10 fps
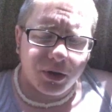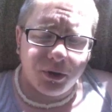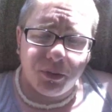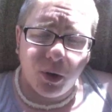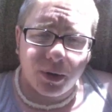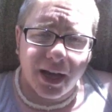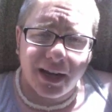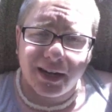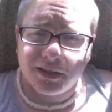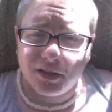when you poke at
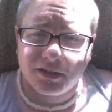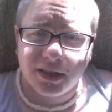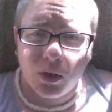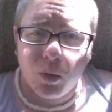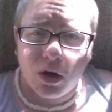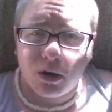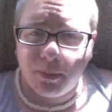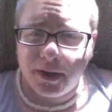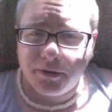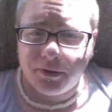it, it looks like a
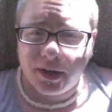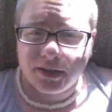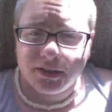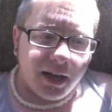waterbed effect.